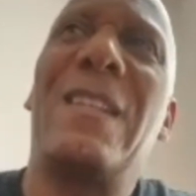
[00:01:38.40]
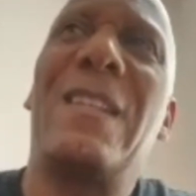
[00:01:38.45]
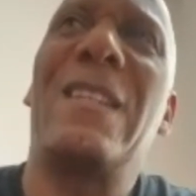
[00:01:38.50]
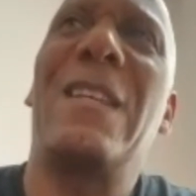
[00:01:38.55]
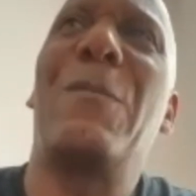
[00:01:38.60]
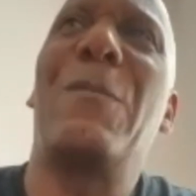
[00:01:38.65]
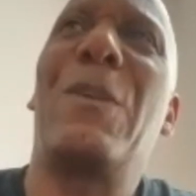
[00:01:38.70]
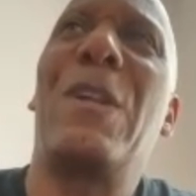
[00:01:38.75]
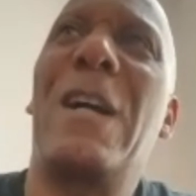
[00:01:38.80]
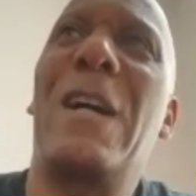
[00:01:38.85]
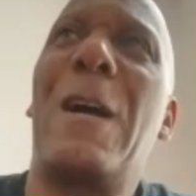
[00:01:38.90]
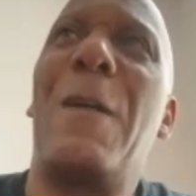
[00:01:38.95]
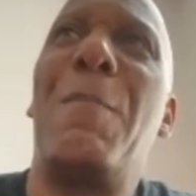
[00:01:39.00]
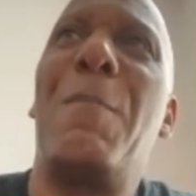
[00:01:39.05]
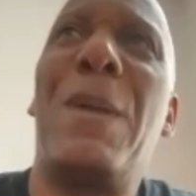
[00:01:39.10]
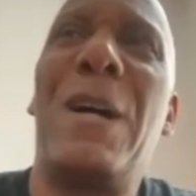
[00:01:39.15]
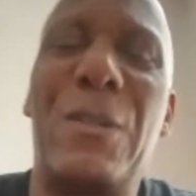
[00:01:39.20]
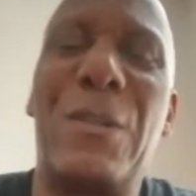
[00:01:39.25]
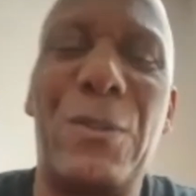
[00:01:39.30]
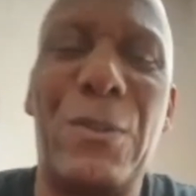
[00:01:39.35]
Then when I come
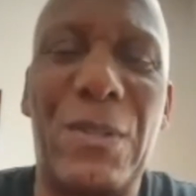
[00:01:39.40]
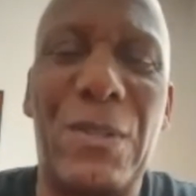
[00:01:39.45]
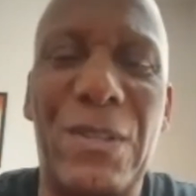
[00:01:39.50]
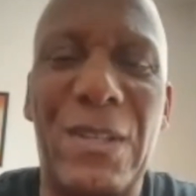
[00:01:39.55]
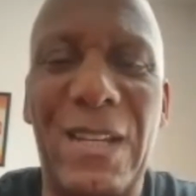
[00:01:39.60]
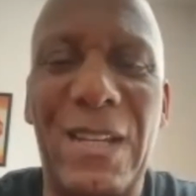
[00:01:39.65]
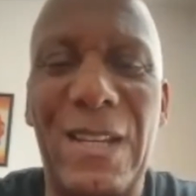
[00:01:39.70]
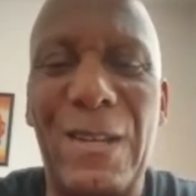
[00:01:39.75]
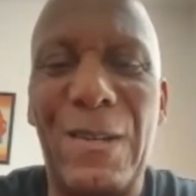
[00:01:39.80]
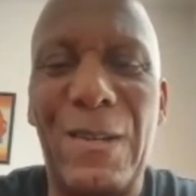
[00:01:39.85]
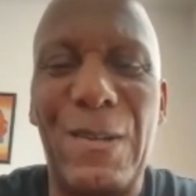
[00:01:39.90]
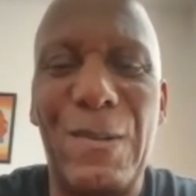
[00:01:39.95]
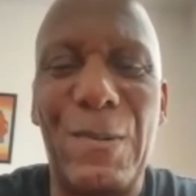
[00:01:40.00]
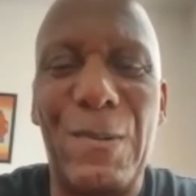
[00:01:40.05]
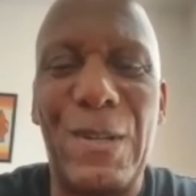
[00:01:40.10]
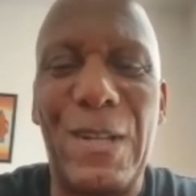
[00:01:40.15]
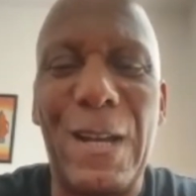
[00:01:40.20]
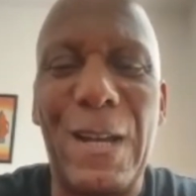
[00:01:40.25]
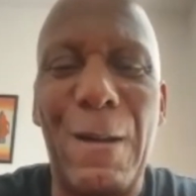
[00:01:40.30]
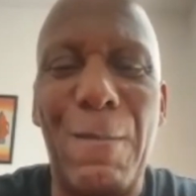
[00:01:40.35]
back,
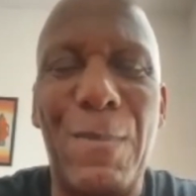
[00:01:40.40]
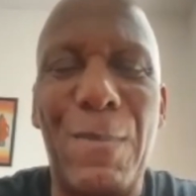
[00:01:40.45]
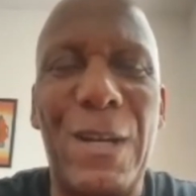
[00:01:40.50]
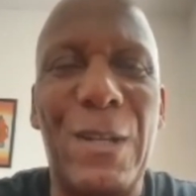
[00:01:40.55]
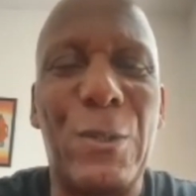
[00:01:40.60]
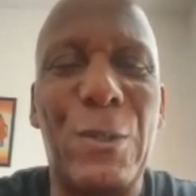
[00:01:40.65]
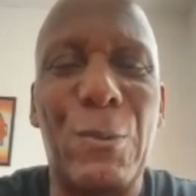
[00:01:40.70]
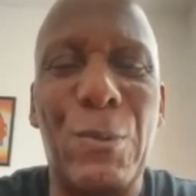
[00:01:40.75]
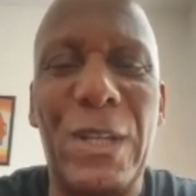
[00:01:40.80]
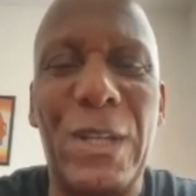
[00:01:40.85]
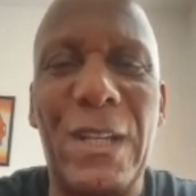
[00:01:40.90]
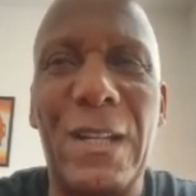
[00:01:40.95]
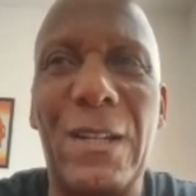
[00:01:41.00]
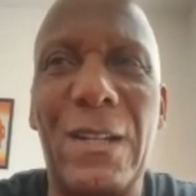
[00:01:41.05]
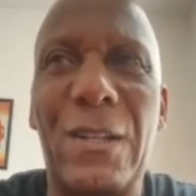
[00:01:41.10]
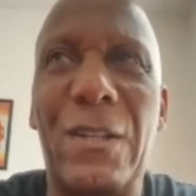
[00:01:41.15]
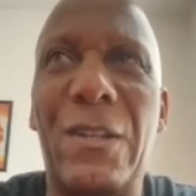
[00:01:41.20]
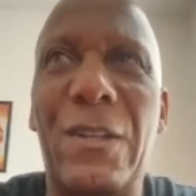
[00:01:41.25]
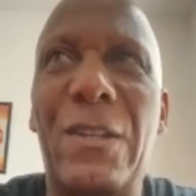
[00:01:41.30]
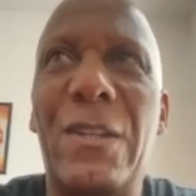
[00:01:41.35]
when I come back to
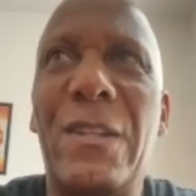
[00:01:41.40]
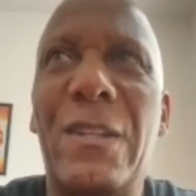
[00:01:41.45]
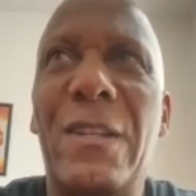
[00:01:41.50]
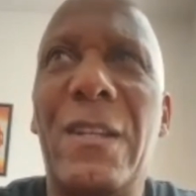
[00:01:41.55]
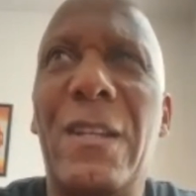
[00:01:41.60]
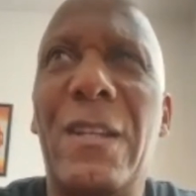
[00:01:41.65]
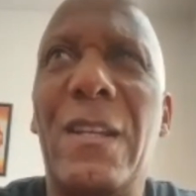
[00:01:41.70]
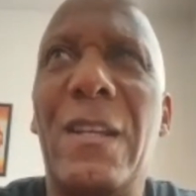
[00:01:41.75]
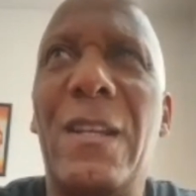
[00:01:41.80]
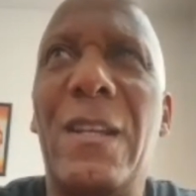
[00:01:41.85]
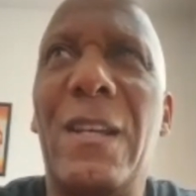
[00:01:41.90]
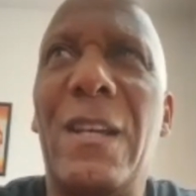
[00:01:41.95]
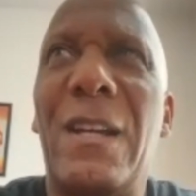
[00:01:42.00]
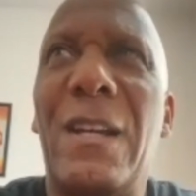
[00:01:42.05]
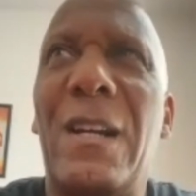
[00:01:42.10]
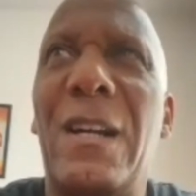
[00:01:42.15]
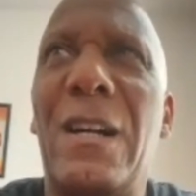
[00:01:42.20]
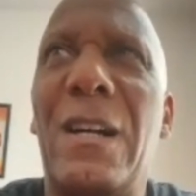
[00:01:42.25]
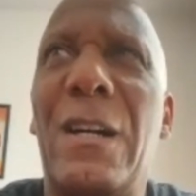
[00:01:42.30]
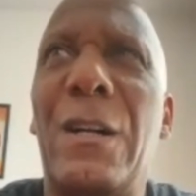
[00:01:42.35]
England,
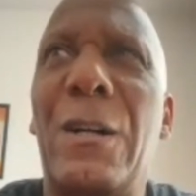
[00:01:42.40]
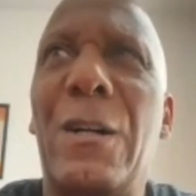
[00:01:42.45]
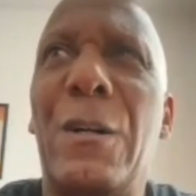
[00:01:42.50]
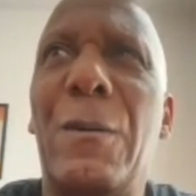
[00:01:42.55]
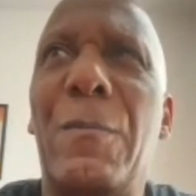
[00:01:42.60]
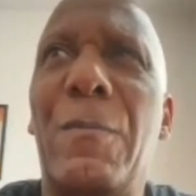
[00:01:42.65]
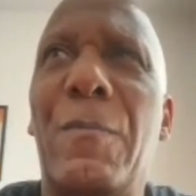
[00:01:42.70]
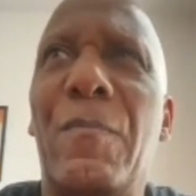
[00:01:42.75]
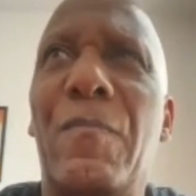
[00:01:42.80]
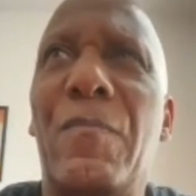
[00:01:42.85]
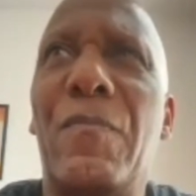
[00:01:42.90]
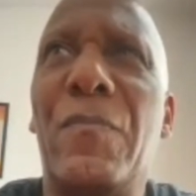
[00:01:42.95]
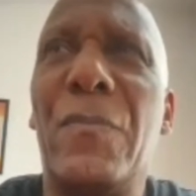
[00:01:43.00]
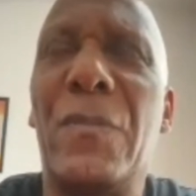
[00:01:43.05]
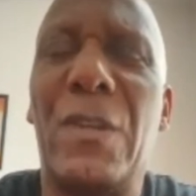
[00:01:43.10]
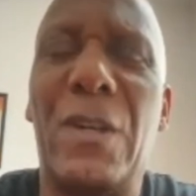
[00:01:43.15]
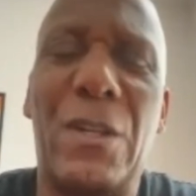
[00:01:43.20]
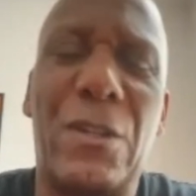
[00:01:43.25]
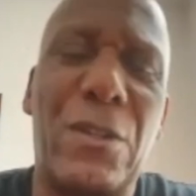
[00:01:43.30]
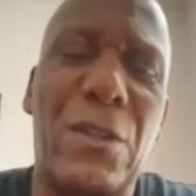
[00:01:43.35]

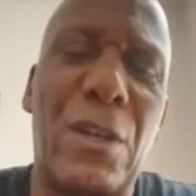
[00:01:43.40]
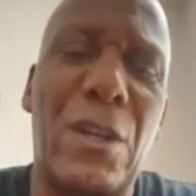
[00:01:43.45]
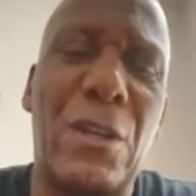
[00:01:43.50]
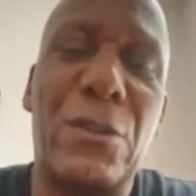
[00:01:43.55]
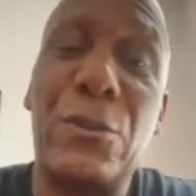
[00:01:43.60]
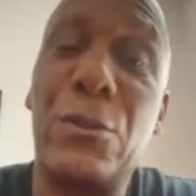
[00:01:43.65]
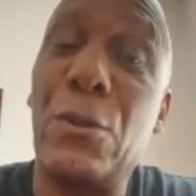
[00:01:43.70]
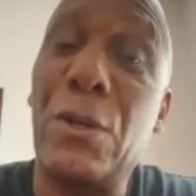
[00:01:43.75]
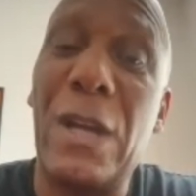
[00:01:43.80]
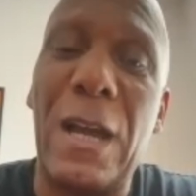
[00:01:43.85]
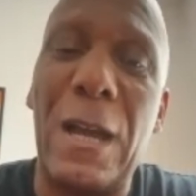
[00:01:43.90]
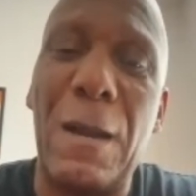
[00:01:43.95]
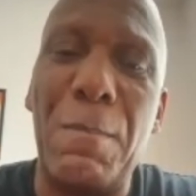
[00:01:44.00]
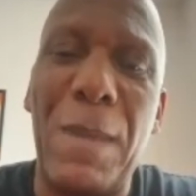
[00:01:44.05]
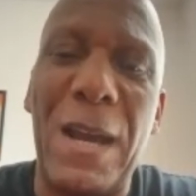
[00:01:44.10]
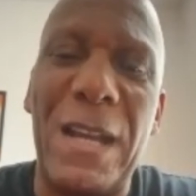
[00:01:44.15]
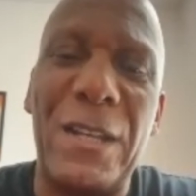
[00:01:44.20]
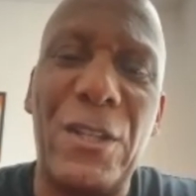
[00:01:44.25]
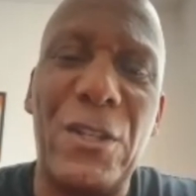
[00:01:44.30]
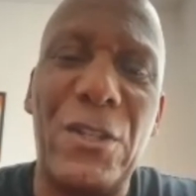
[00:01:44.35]
I took out a
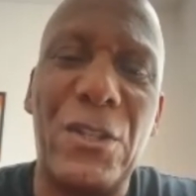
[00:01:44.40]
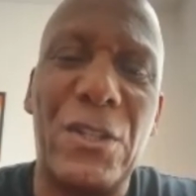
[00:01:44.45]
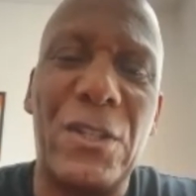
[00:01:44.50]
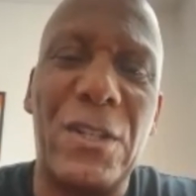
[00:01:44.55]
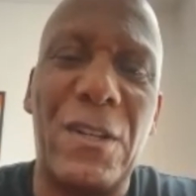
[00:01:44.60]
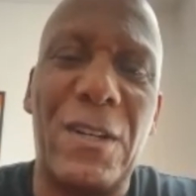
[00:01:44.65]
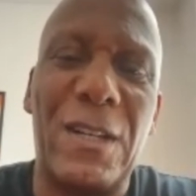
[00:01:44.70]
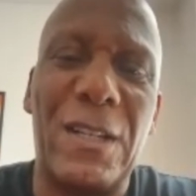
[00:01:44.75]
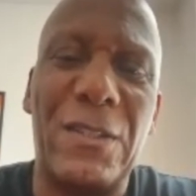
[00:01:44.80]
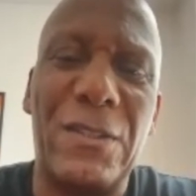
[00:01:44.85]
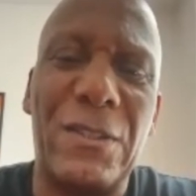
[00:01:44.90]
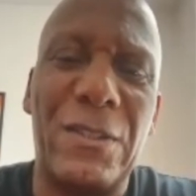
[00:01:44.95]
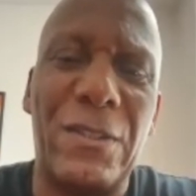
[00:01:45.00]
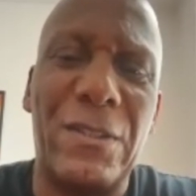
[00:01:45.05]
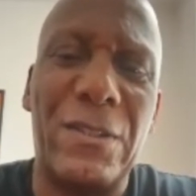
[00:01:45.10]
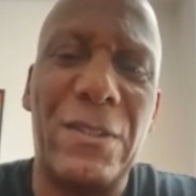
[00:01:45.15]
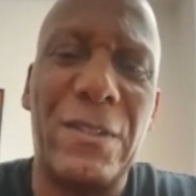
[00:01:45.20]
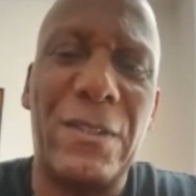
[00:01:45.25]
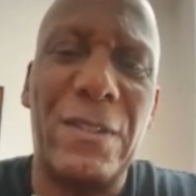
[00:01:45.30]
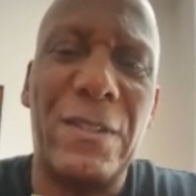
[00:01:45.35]
manager's
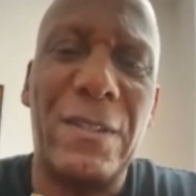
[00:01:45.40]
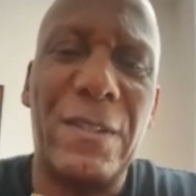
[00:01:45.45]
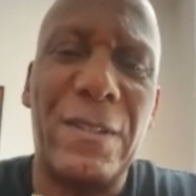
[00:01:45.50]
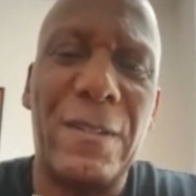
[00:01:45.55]
license,